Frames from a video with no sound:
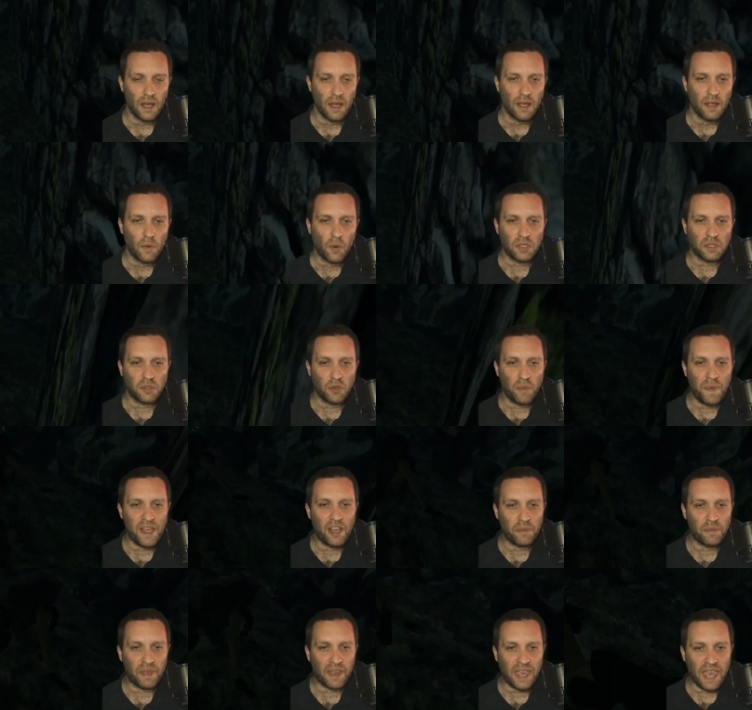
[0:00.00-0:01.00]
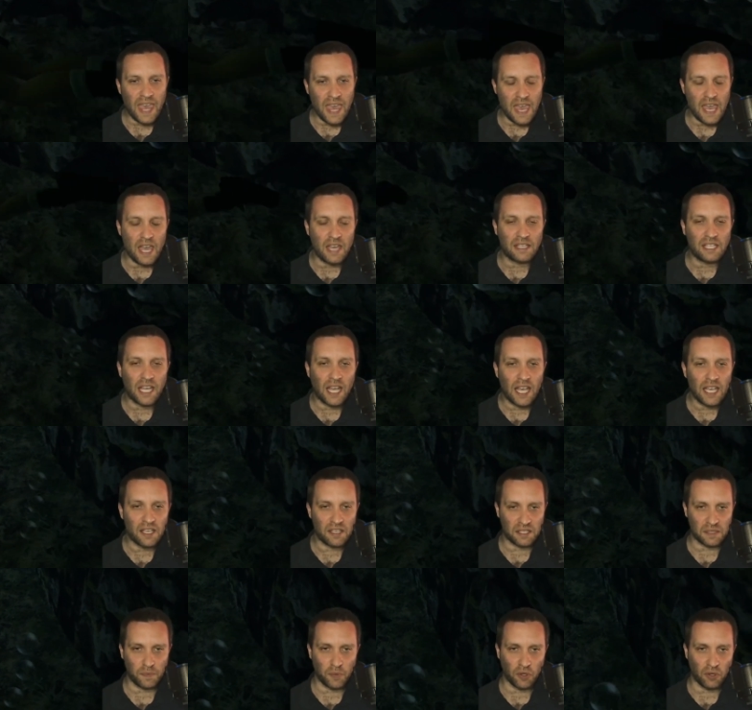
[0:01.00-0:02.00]
Once we pick up the key, a tiger
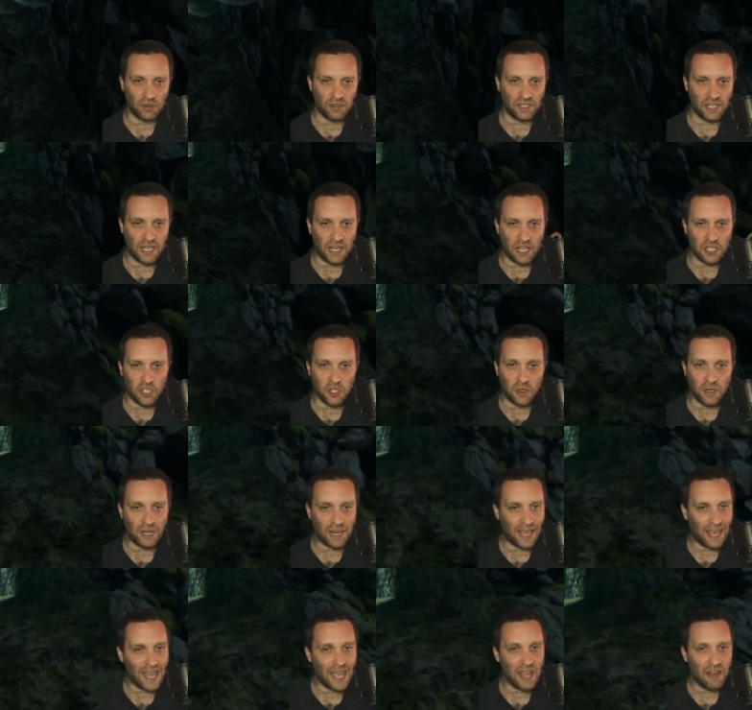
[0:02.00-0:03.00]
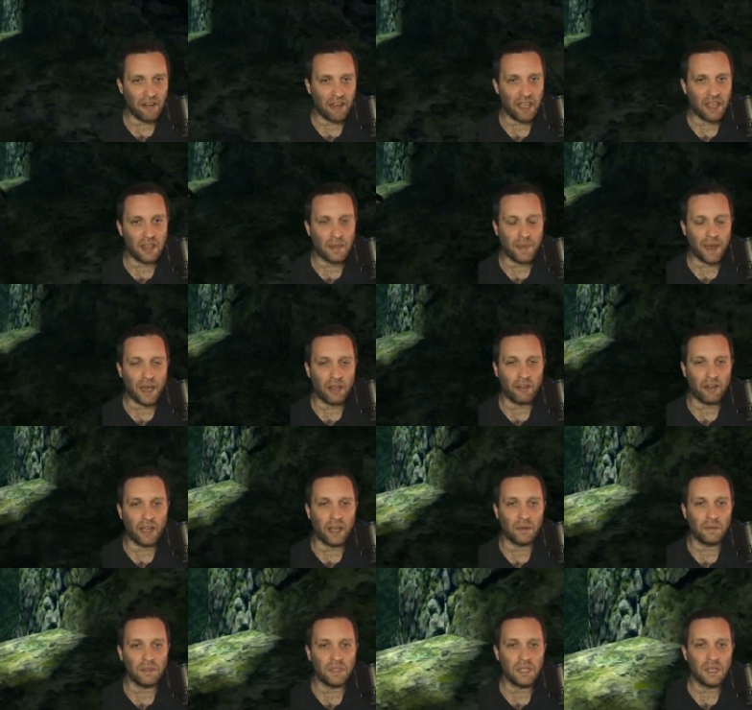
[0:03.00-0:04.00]
spawns in, as you can hear it in the
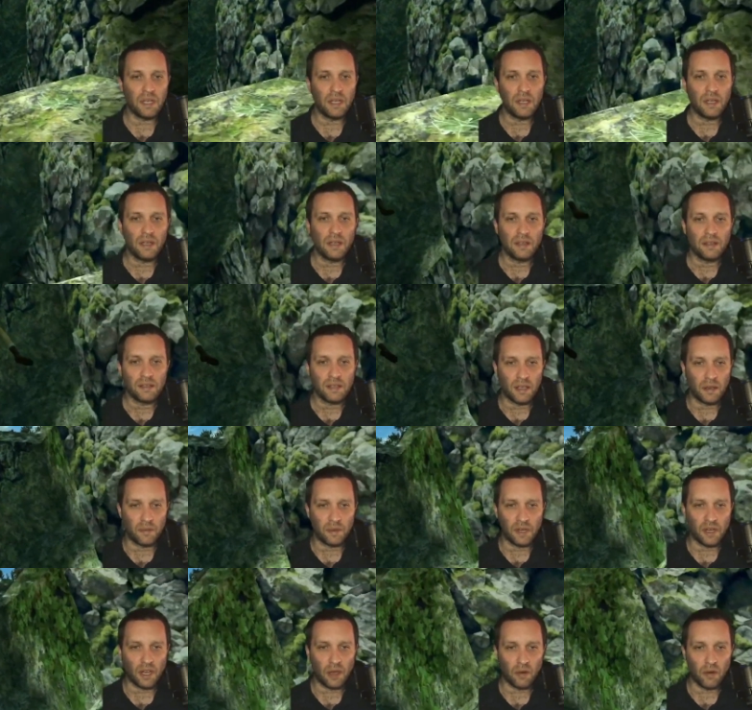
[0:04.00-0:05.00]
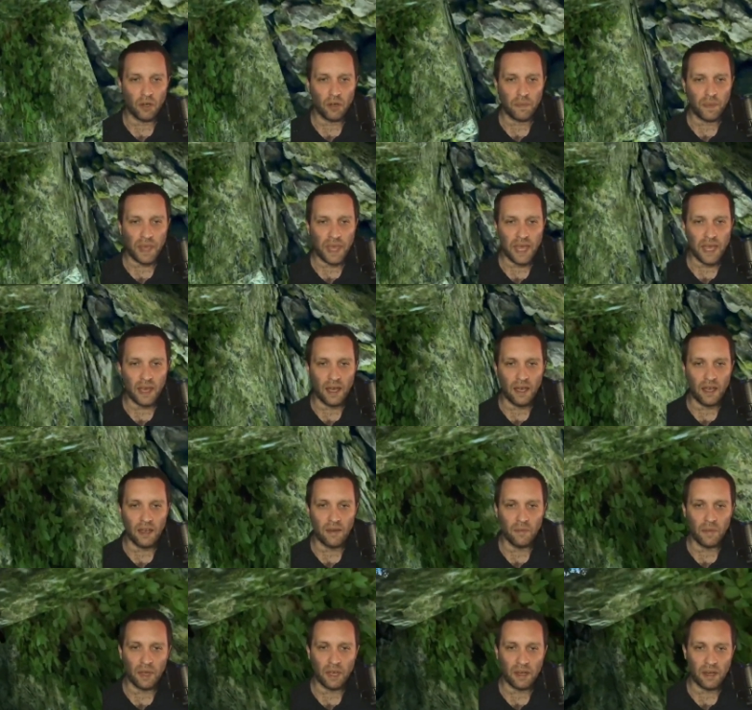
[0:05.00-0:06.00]
background. So I'm going to go up here,
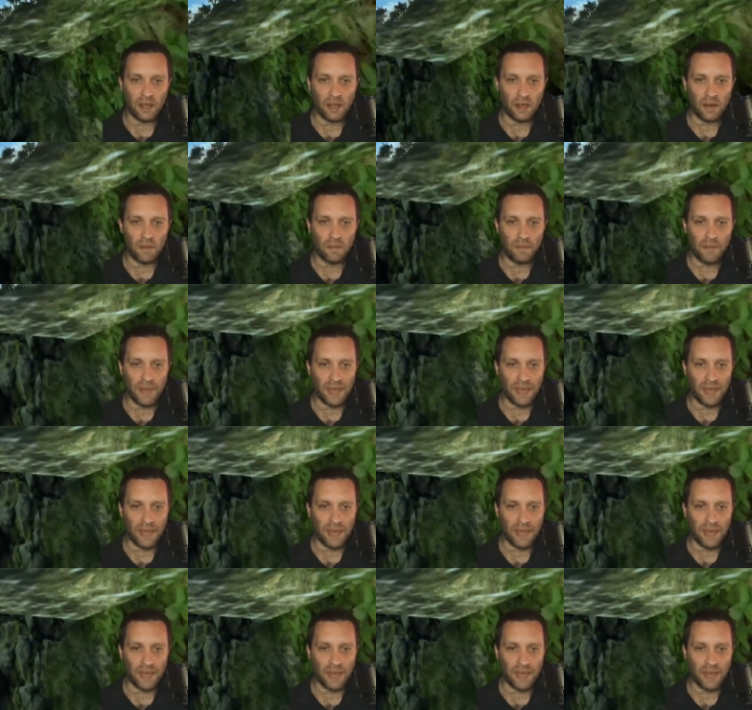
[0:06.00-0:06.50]
and we're going to be